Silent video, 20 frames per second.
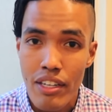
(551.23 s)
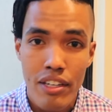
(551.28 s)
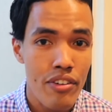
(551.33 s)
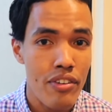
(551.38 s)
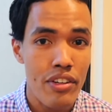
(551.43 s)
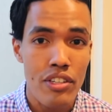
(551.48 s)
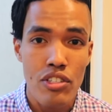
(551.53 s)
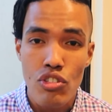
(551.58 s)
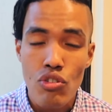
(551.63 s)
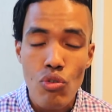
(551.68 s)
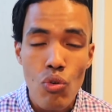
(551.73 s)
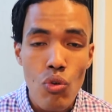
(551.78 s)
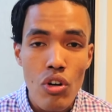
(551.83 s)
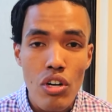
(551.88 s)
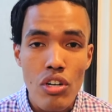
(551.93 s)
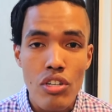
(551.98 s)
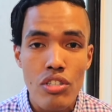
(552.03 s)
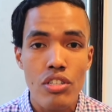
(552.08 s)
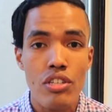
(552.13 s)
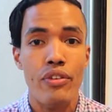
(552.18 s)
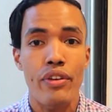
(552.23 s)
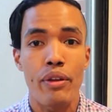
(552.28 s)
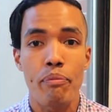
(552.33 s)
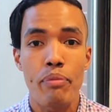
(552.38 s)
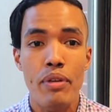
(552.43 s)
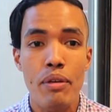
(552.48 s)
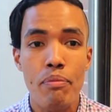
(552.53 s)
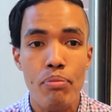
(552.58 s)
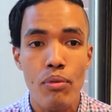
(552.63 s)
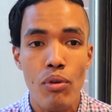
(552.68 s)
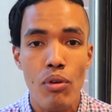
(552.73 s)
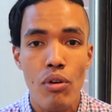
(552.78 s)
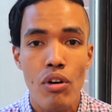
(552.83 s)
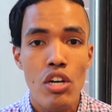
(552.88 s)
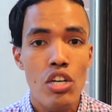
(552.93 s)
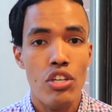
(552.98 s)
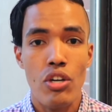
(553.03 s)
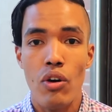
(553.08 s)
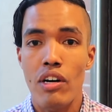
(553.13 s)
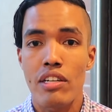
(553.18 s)
Korean stores, Korean people,
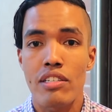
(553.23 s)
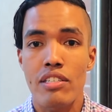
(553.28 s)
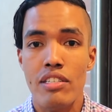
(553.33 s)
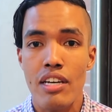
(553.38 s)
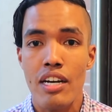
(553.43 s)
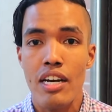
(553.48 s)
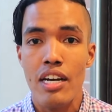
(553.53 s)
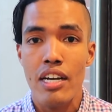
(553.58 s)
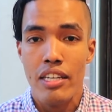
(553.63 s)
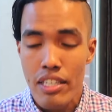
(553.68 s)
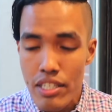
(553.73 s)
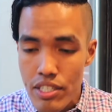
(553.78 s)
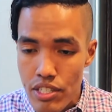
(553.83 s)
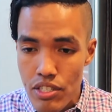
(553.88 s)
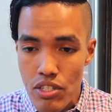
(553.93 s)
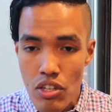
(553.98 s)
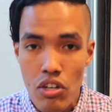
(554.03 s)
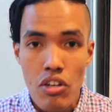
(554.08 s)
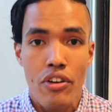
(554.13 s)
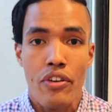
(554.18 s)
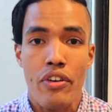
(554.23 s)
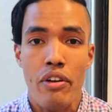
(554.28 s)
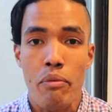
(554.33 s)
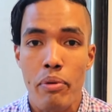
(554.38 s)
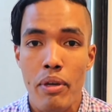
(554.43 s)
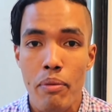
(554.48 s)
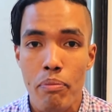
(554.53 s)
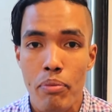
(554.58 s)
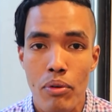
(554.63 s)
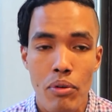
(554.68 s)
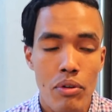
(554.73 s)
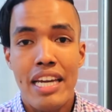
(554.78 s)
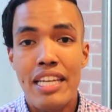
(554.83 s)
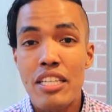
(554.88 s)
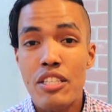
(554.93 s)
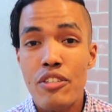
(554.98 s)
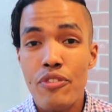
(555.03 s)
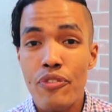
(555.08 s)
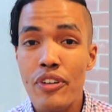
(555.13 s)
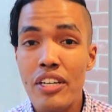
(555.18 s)
you go outside, it's just all Korean people. And
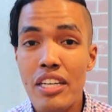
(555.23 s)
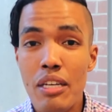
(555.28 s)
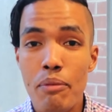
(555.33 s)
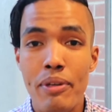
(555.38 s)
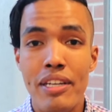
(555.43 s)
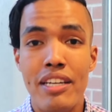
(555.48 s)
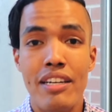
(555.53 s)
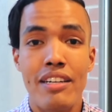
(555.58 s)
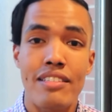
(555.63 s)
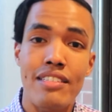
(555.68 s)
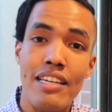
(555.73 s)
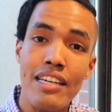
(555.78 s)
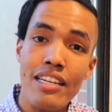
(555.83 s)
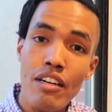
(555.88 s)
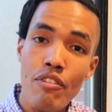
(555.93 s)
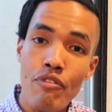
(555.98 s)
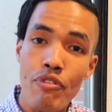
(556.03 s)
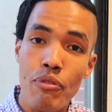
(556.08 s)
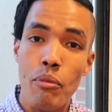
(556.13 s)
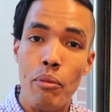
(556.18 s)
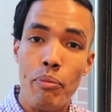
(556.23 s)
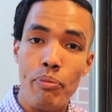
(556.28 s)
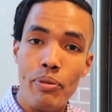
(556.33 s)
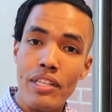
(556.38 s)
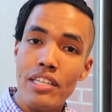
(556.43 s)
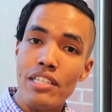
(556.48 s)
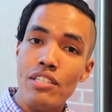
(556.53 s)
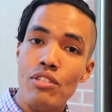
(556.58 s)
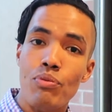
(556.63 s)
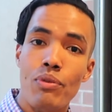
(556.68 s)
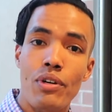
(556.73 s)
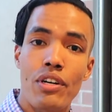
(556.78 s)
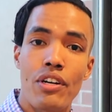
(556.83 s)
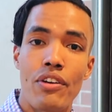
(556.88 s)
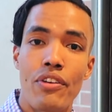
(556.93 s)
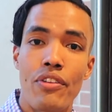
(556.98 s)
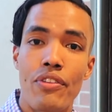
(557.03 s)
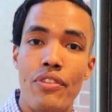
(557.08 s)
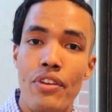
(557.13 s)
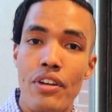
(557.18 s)
it's funny because I come from a place
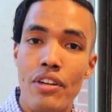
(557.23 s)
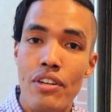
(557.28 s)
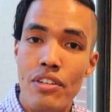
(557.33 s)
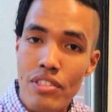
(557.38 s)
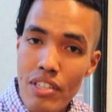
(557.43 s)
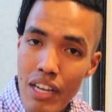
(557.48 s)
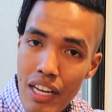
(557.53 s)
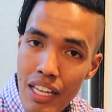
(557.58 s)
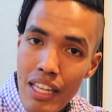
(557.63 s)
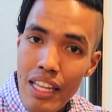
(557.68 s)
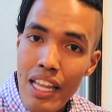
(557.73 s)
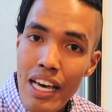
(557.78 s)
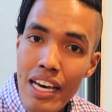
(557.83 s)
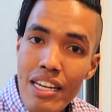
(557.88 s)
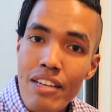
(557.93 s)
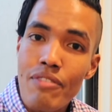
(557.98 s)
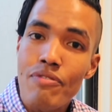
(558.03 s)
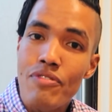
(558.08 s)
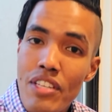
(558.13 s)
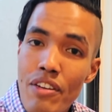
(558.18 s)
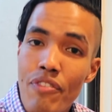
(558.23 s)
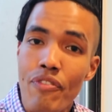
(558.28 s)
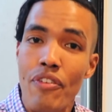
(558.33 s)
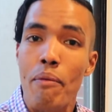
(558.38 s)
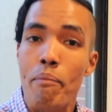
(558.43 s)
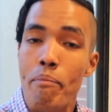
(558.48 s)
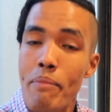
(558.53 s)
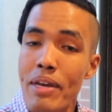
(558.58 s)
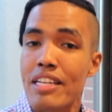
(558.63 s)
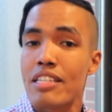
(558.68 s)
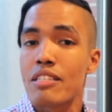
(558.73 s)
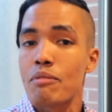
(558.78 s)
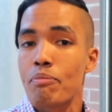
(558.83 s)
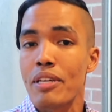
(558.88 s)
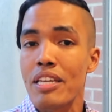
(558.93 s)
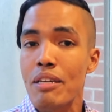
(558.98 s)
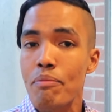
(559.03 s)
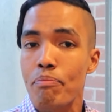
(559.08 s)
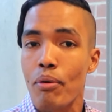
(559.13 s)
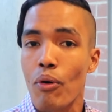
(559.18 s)
where there's a lot of different mixed
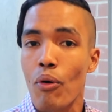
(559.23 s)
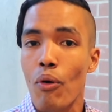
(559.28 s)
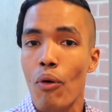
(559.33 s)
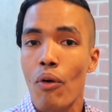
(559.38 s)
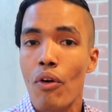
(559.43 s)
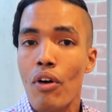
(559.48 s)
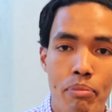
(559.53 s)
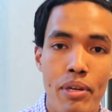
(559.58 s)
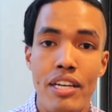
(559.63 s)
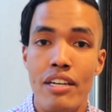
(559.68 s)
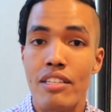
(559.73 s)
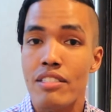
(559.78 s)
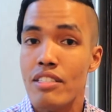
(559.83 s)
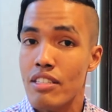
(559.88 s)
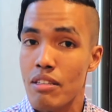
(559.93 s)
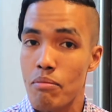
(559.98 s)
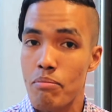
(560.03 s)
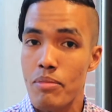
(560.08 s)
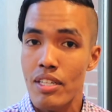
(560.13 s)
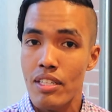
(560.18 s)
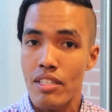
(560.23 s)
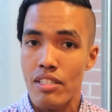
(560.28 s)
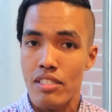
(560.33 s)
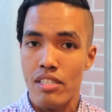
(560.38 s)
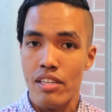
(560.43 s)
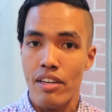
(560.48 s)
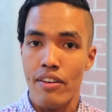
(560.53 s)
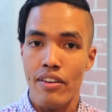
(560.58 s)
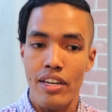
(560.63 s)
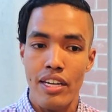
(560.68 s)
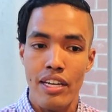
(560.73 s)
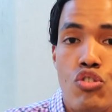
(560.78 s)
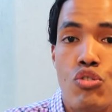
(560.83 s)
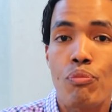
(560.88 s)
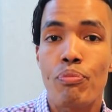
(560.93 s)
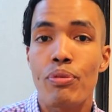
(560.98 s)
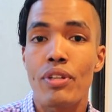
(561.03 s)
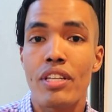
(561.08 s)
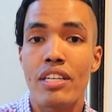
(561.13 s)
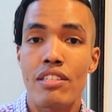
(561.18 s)
people because of the military, to a
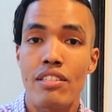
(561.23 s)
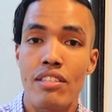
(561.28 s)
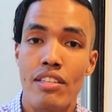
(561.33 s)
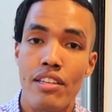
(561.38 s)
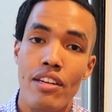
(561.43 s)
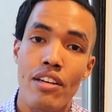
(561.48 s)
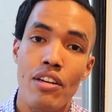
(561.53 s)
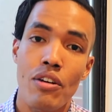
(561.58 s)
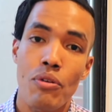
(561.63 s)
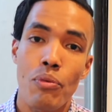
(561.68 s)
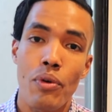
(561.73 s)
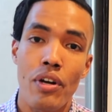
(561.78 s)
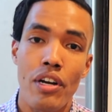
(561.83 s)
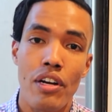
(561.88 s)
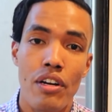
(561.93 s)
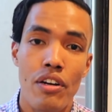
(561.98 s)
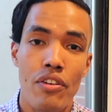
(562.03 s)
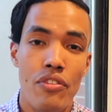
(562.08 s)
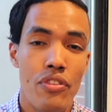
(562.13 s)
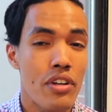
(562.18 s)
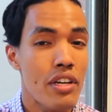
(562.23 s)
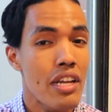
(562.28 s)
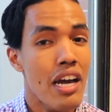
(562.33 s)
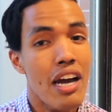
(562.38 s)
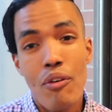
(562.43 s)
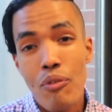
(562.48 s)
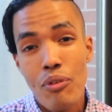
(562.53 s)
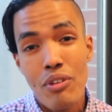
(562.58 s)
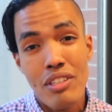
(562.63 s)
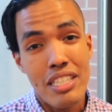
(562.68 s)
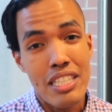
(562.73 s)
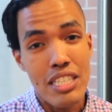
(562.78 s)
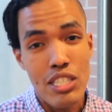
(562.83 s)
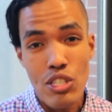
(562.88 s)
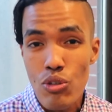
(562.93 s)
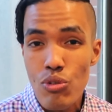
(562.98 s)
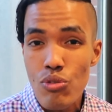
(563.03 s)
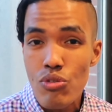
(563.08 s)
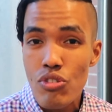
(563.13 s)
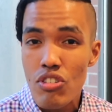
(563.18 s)
place here where they're not really
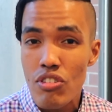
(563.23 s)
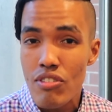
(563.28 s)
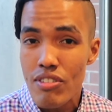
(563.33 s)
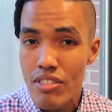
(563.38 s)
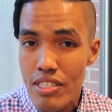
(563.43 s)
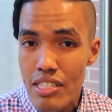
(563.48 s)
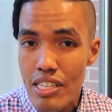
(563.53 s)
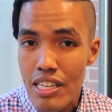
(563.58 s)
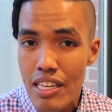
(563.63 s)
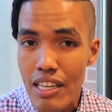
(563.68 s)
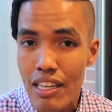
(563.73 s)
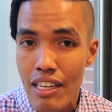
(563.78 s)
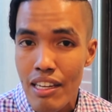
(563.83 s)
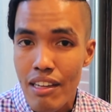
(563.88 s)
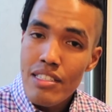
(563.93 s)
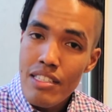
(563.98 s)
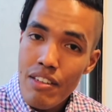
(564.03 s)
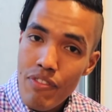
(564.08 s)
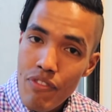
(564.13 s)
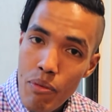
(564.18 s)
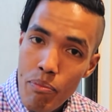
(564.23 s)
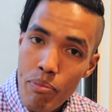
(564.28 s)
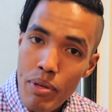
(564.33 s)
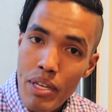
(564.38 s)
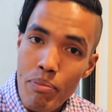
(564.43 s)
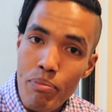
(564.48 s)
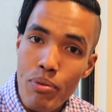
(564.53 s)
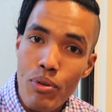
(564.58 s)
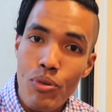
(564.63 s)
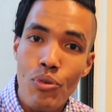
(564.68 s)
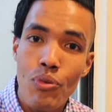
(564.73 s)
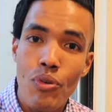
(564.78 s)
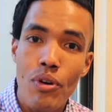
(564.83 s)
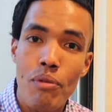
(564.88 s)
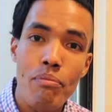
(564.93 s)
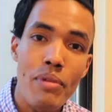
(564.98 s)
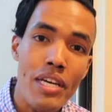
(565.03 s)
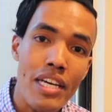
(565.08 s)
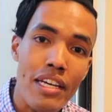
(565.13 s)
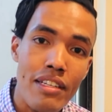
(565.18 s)
used to seeing different people who are
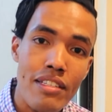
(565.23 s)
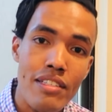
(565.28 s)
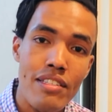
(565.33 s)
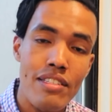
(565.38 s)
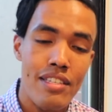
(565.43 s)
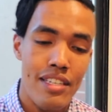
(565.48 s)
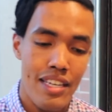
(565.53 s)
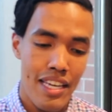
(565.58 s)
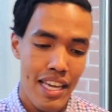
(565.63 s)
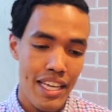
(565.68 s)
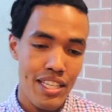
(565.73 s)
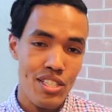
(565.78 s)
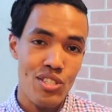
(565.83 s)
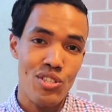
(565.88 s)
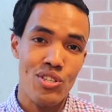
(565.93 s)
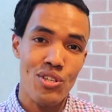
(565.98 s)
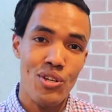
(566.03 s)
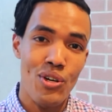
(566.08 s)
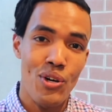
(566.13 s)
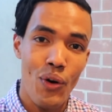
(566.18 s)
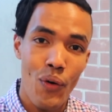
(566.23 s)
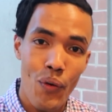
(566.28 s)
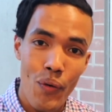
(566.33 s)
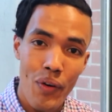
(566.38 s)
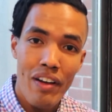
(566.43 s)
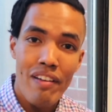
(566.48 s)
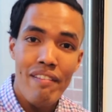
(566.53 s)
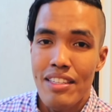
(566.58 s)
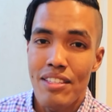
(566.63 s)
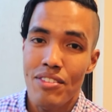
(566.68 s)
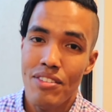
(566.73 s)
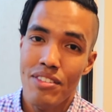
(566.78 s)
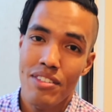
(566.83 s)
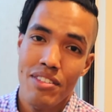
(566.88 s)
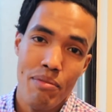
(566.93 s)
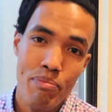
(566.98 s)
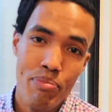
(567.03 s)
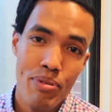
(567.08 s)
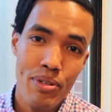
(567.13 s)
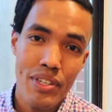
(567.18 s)
mixed. And so this is
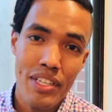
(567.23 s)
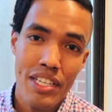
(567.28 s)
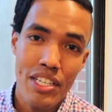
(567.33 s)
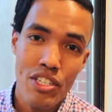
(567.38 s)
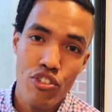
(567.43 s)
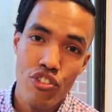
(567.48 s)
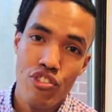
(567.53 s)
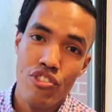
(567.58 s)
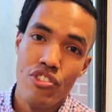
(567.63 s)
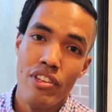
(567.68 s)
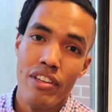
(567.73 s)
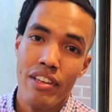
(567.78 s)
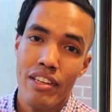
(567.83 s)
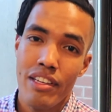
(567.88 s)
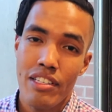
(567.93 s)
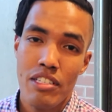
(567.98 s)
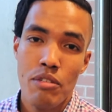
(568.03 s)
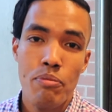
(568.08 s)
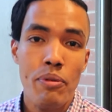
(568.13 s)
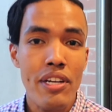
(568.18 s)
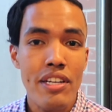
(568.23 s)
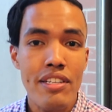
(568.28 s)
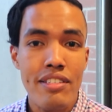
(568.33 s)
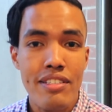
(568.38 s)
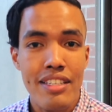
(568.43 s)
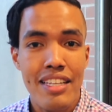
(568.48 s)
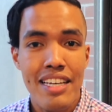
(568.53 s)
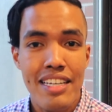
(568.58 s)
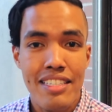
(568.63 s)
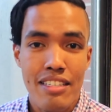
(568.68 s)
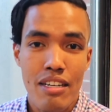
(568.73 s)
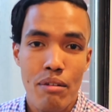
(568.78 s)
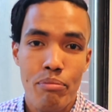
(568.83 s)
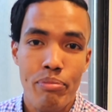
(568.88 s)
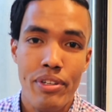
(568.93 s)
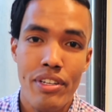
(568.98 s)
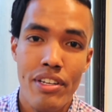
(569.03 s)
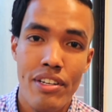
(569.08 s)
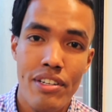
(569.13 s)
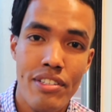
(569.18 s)
a pretty interesting experience the last couple
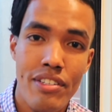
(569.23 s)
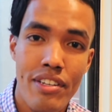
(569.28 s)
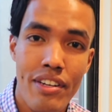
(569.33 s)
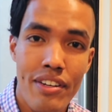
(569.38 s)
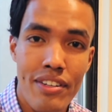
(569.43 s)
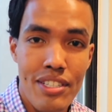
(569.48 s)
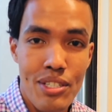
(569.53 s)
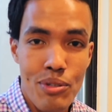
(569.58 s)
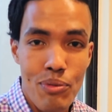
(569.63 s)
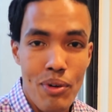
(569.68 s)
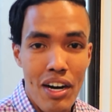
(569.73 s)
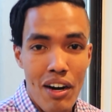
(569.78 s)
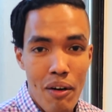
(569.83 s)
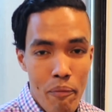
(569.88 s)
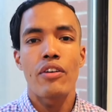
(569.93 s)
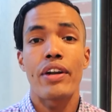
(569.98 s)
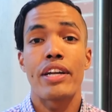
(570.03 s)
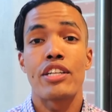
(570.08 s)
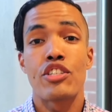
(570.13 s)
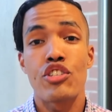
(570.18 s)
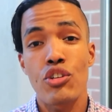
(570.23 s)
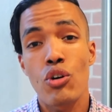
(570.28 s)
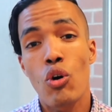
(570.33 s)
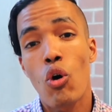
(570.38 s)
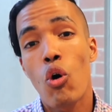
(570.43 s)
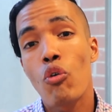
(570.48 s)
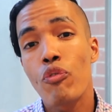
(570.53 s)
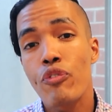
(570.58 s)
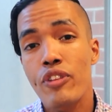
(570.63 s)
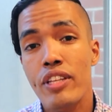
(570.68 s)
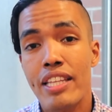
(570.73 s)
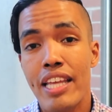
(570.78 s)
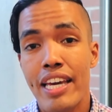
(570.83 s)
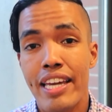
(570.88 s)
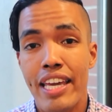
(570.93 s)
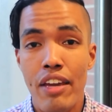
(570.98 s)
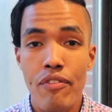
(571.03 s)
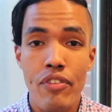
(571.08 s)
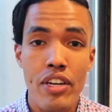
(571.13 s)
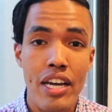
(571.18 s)
of years here as well. All right, so hopefully that
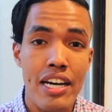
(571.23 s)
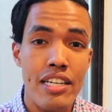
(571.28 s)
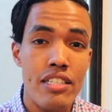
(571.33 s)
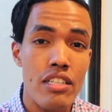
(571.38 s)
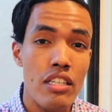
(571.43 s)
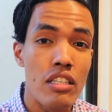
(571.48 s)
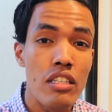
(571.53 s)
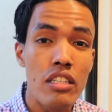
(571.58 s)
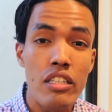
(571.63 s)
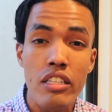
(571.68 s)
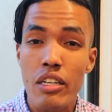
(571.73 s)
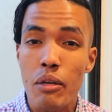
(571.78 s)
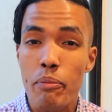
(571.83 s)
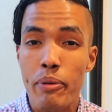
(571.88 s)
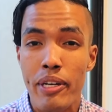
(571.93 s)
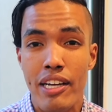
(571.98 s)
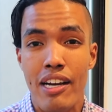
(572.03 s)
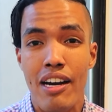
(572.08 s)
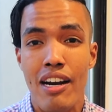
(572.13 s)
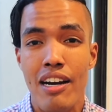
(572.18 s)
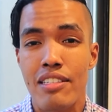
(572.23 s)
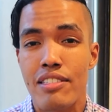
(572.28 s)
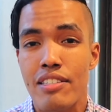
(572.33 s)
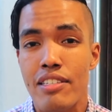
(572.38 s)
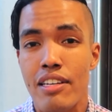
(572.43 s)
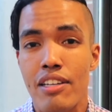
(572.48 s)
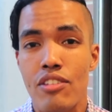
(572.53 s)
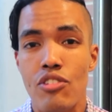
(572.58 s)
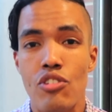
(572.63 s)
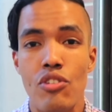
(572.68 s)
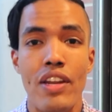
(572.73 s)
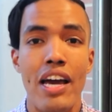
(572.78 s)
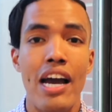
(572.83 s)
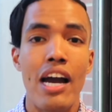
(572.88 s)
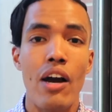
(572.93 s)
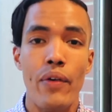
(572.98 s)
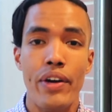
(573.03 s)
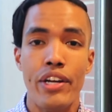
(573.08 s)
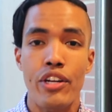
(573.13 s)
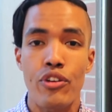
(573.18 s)
gave you guys a little bit of context on
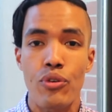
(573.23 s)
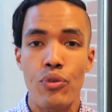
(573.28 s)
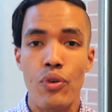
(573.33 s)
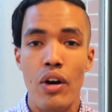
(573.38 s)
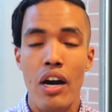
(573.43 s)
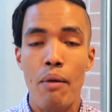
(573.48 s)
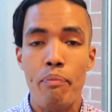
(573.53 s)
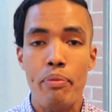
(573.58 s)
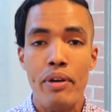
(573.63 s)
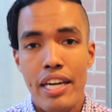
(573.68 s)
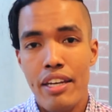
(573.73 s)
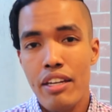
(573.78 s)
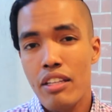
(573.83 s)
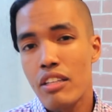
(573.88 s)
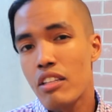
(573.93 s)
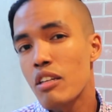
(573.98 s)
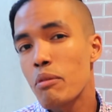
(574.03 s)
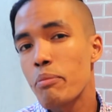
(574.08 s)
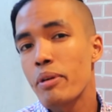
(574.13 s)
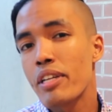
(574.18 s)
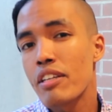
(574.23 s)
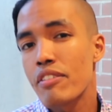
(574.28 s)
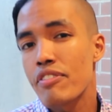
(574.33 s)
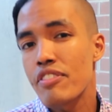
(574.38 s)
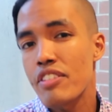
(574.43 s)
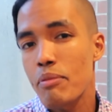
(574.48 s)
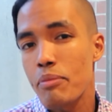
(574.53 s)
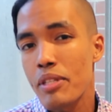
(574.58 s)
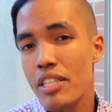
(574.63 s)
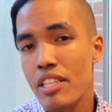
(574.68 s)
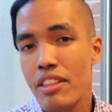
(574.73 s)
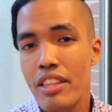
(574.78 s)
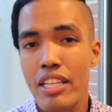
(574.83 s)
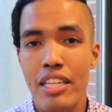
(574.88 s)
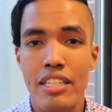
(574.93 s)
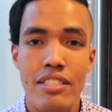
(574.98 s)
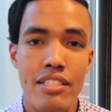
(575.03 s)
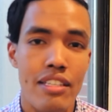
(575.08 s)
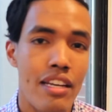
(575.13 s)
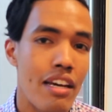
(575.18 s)
how I grew up and a little bit of some of the
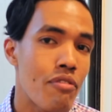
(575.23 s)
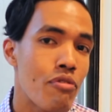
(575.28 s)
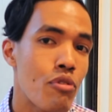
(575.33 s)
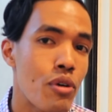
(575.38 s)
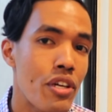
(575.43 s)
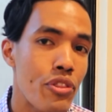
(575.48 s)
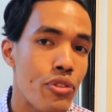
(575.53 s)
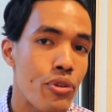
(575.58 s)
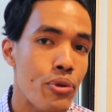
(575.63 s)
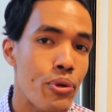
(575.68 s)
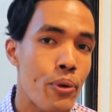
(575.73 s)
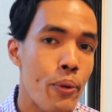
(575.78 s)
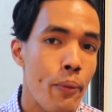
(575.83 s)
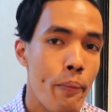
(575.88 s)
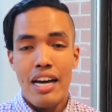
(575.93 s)
things that I've went through.